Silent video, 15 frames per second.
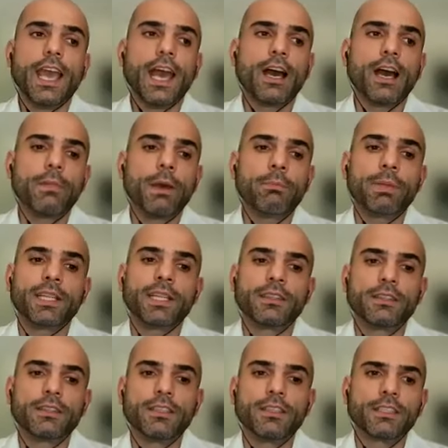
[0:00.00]
But
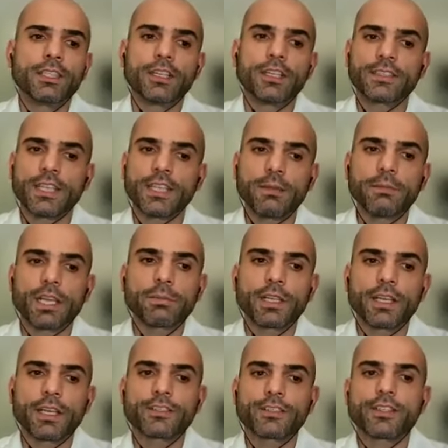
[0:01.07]
same thing
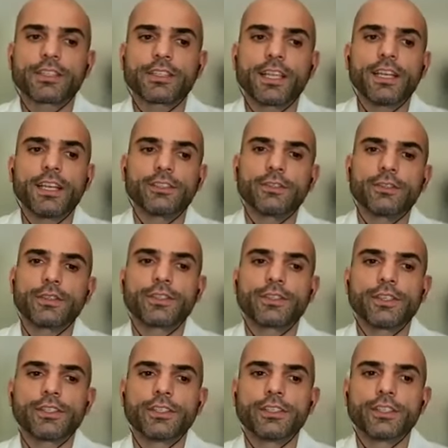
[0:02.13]
applies to the seller to a
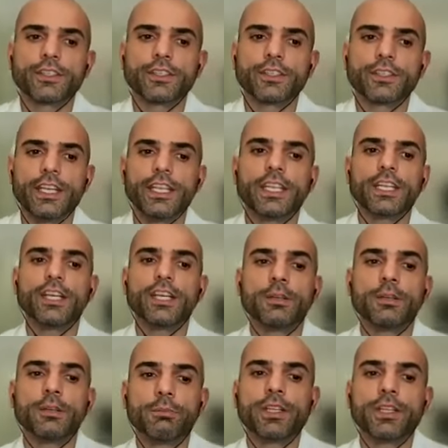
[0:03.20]
certain degree. He can only
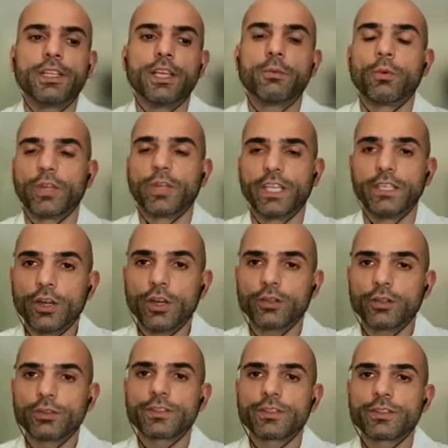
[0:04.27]
put in there what he
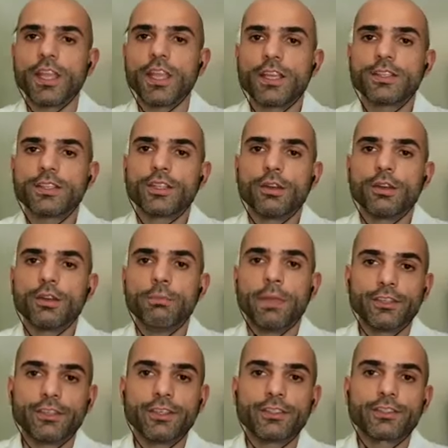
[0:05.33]
knows. So
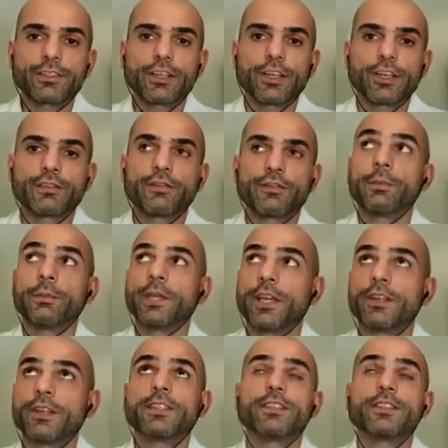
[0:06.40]
mandatory disclosure form, he
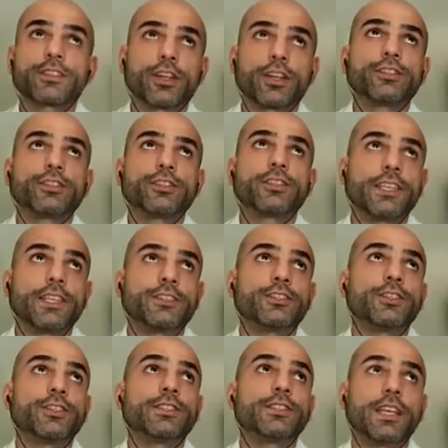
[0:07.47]
goes and discloses
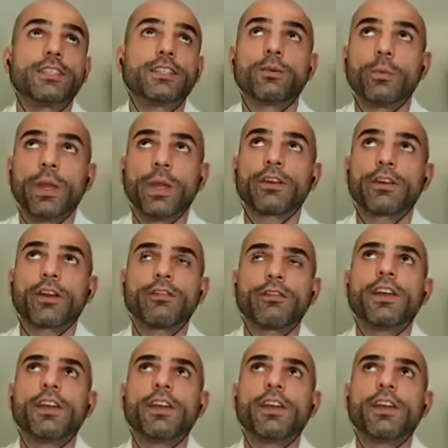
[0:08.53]
issues that he's aware of.